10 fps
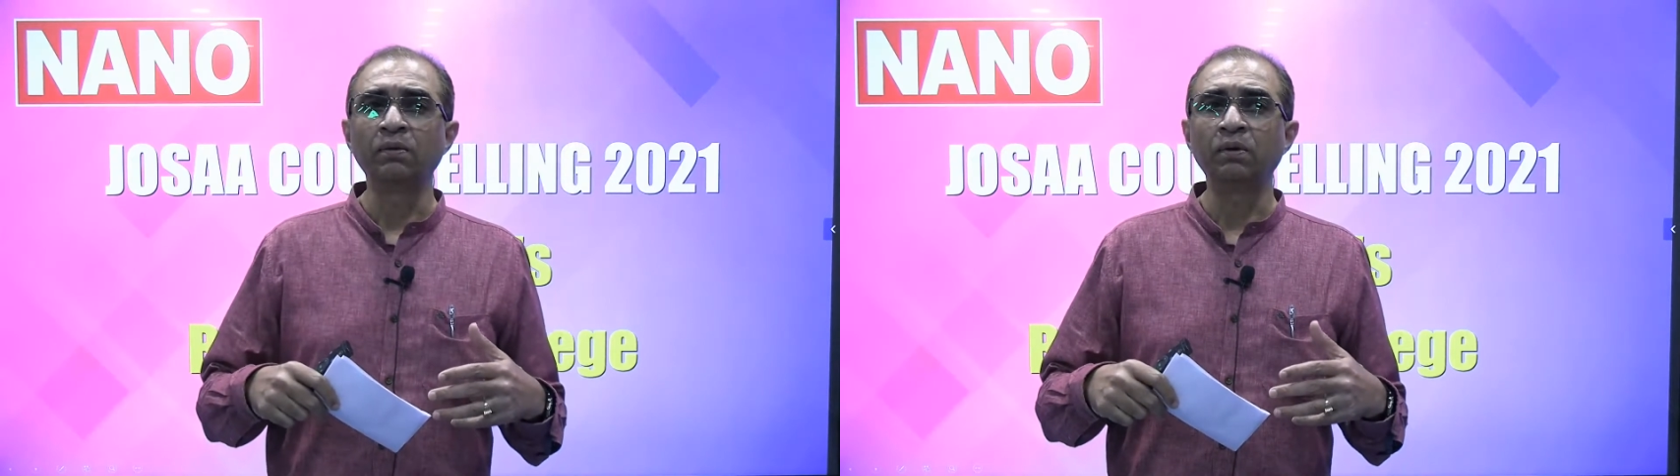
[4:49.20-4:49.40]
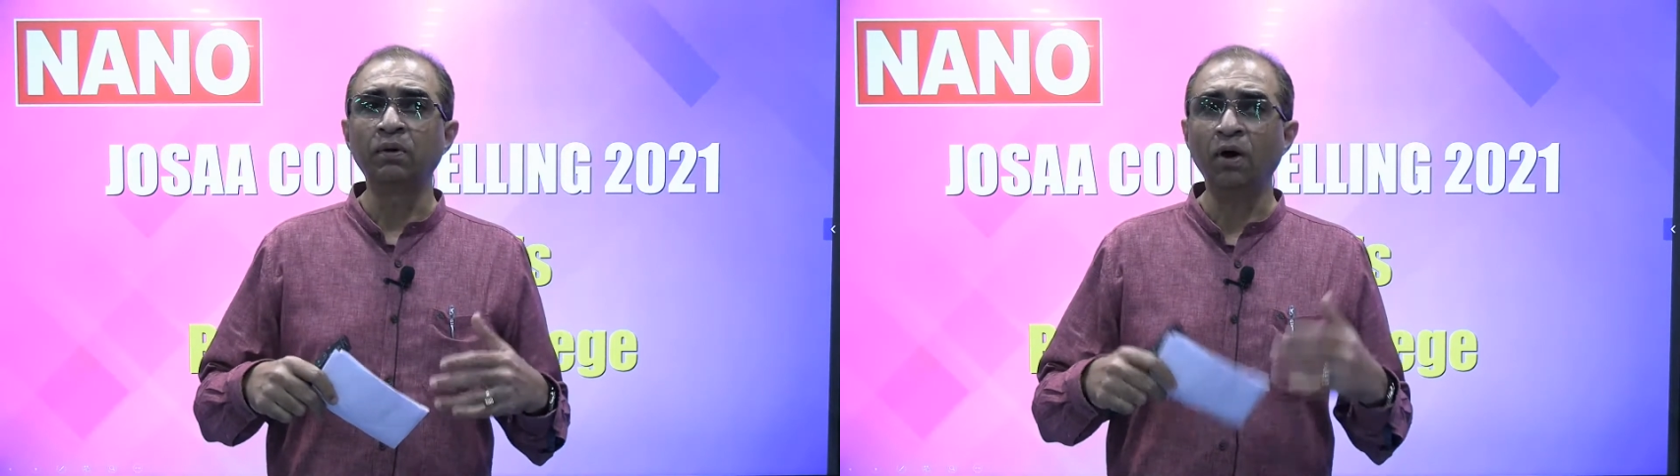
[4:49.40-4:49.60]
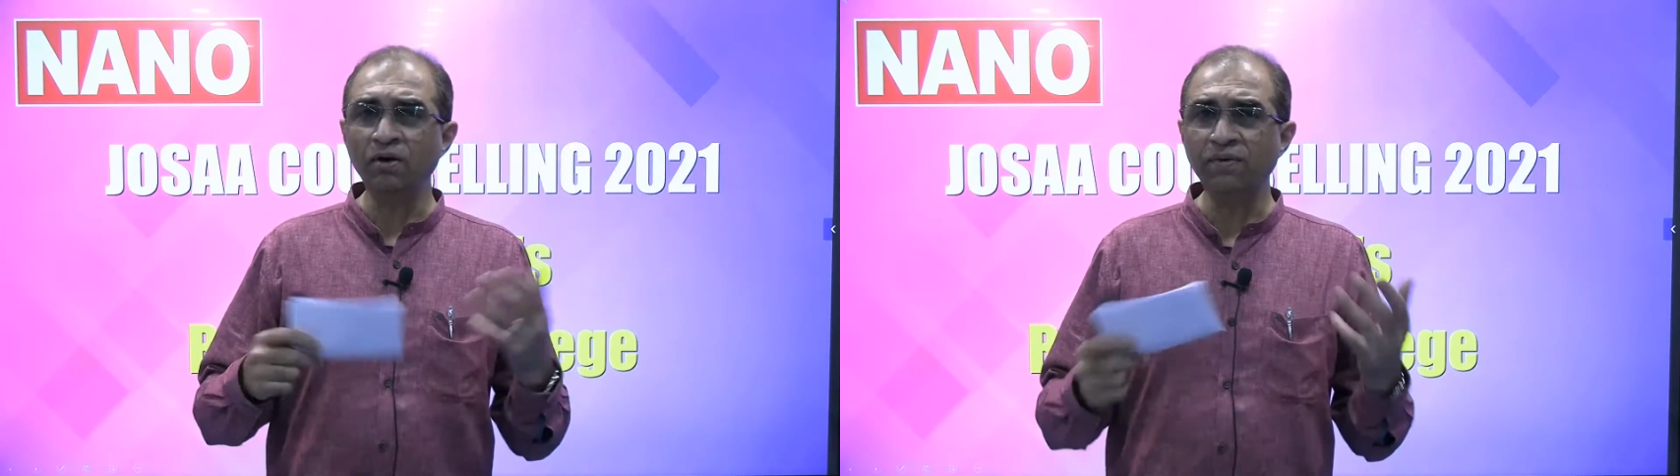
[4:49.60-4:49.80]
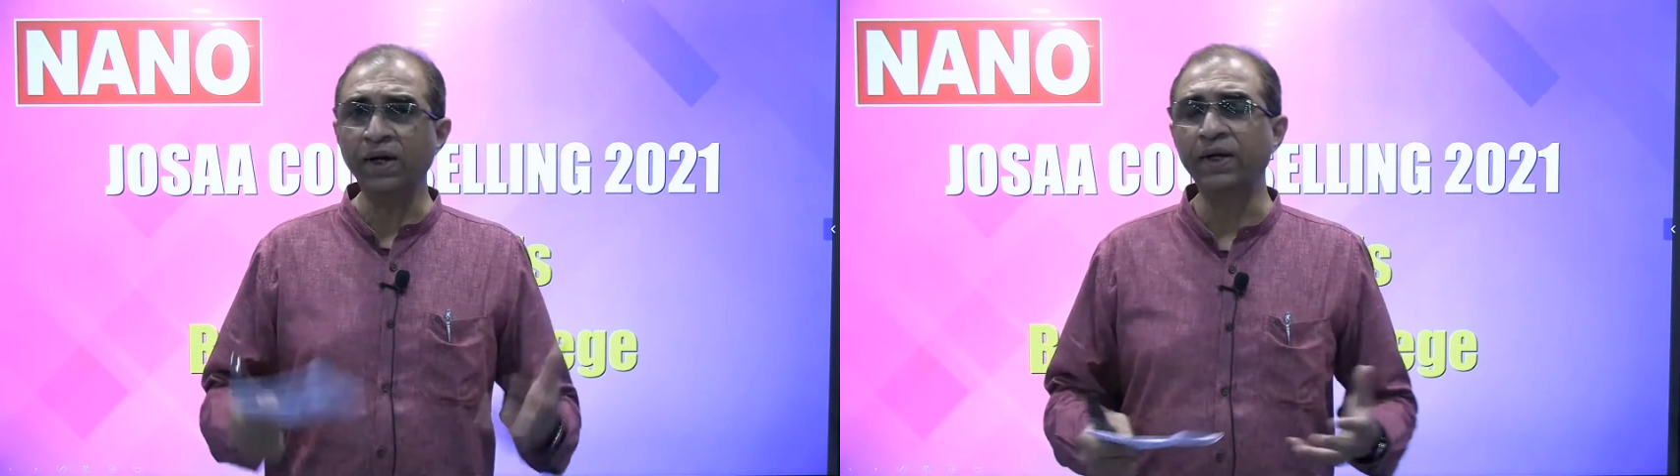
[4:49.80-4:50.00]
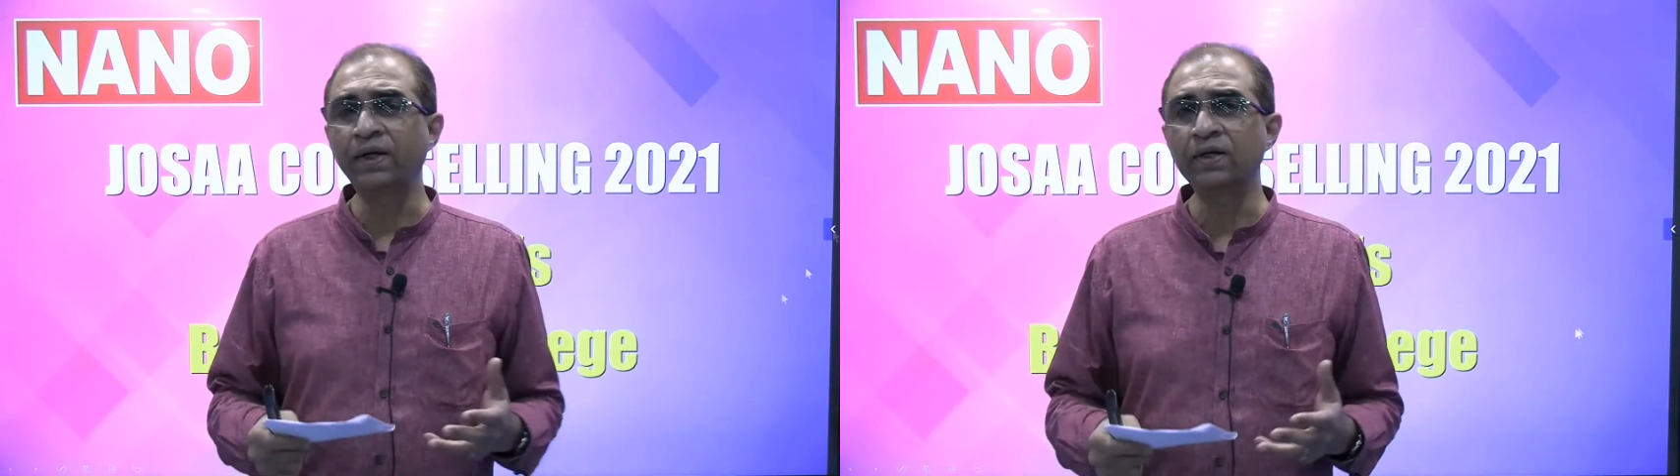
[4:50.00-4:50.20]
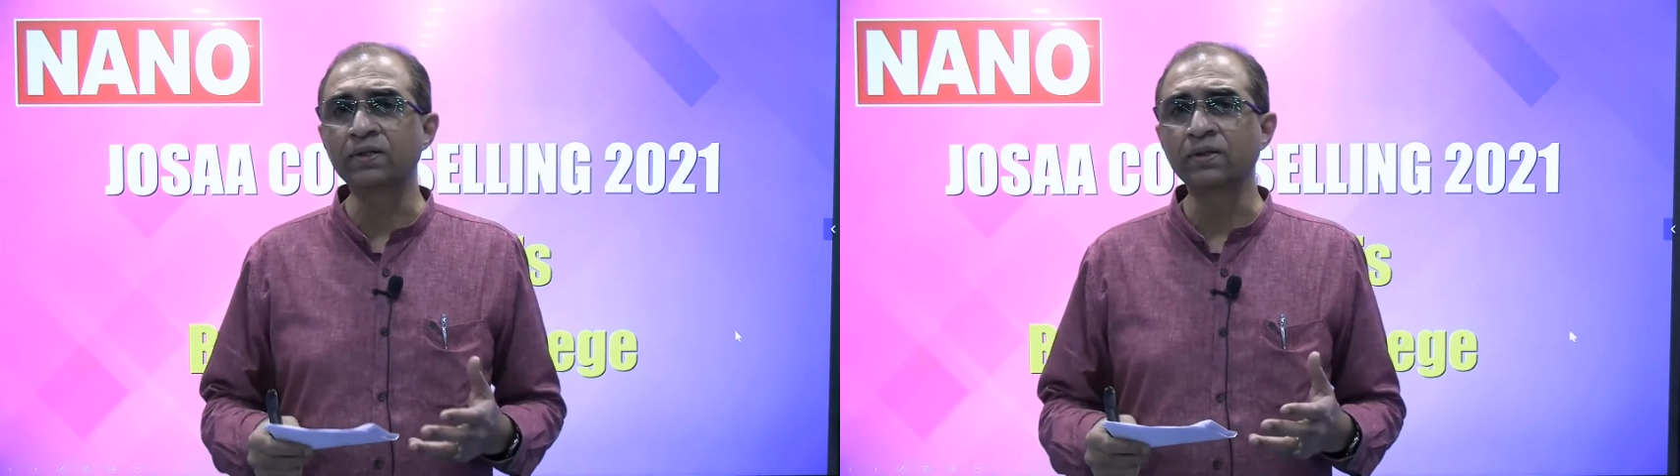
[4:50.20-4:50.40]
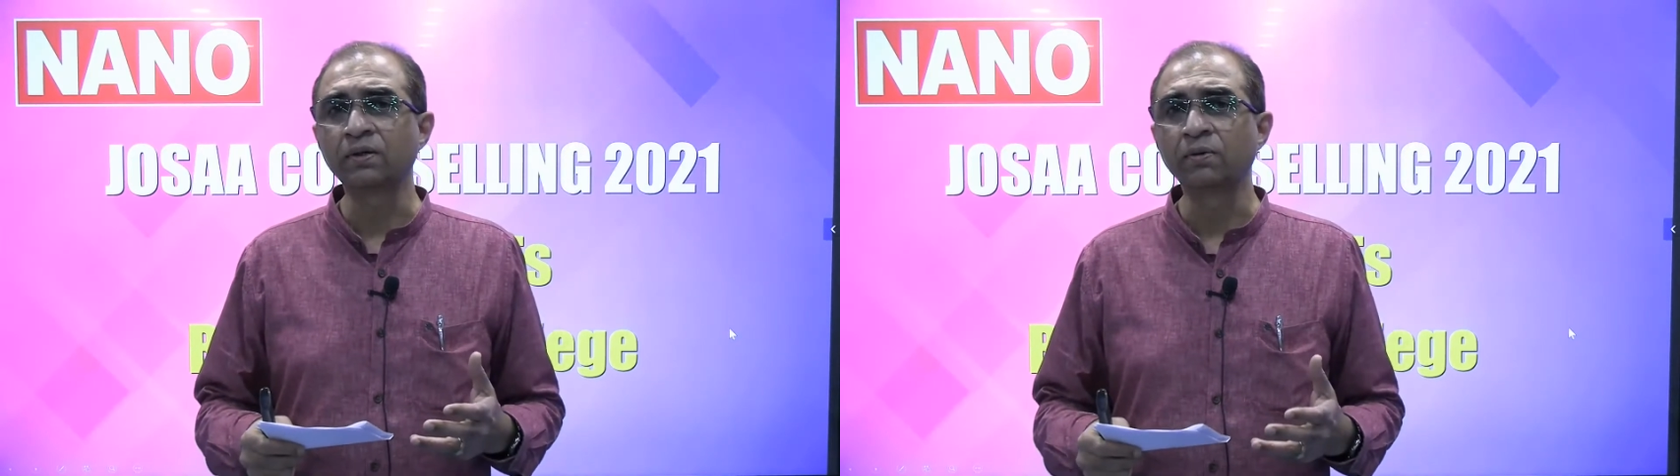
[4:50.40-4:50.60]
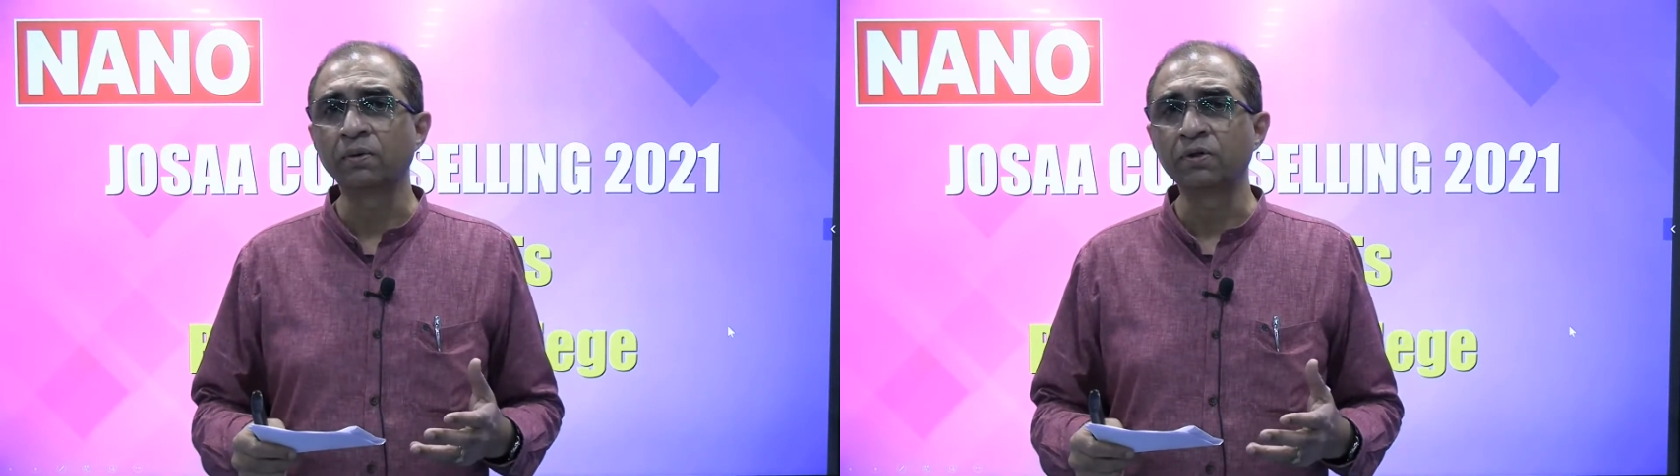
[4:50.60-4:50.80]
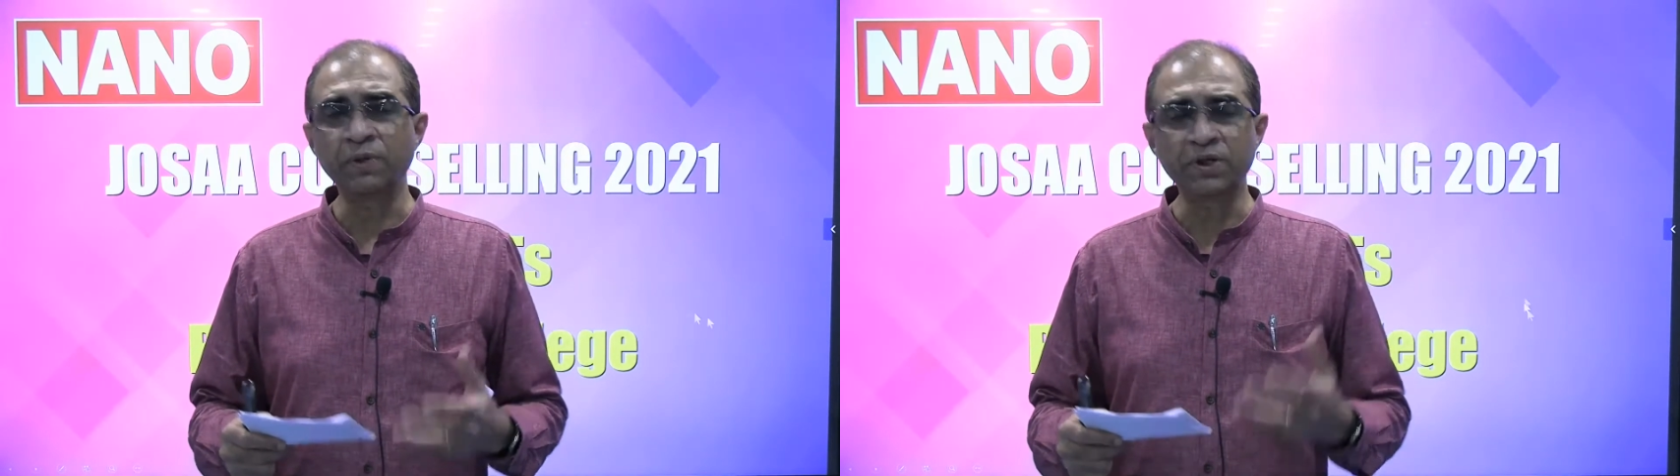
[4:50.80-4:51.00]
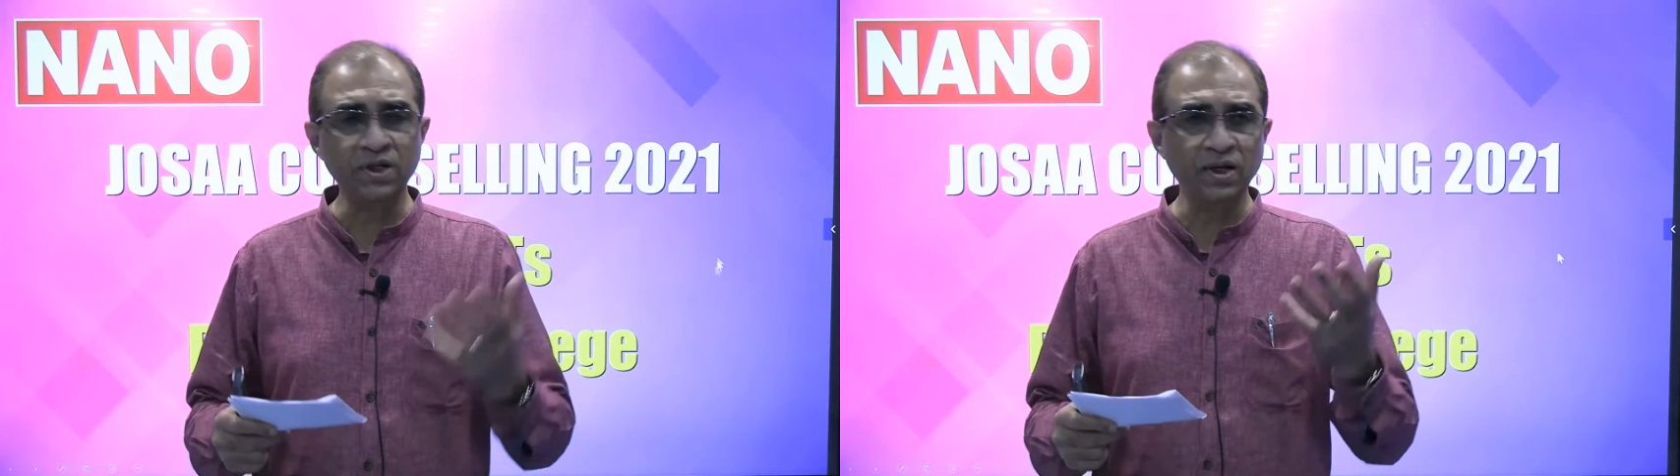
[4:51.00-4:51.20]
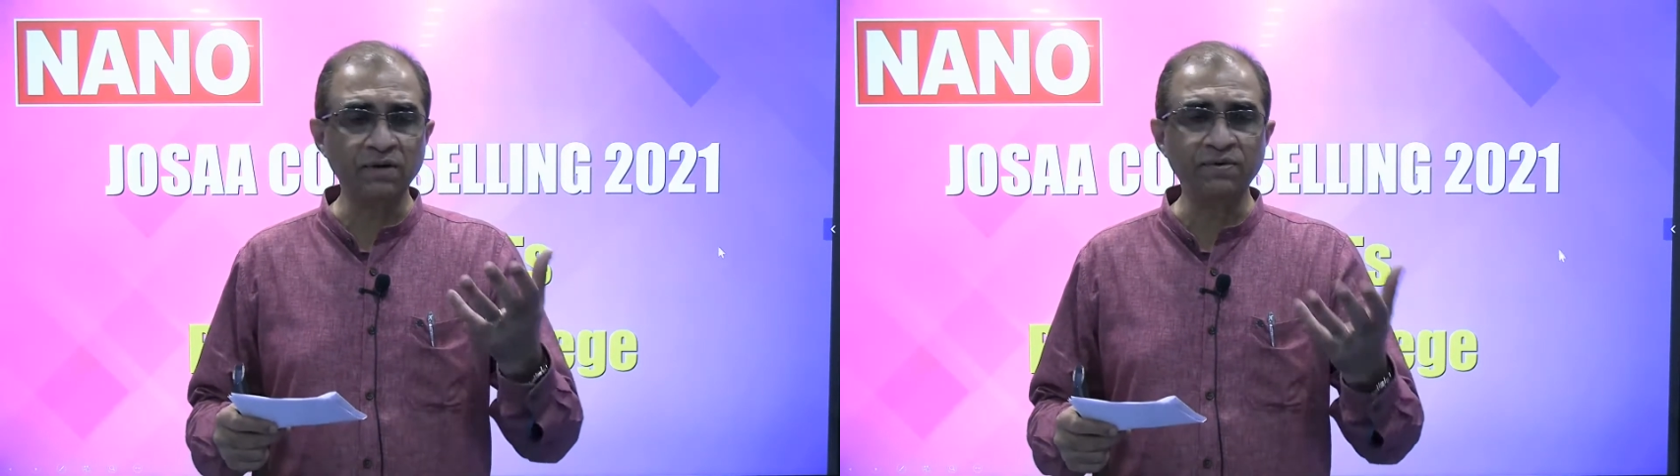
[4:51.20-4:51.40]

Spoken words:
a lot of IITs, especially like,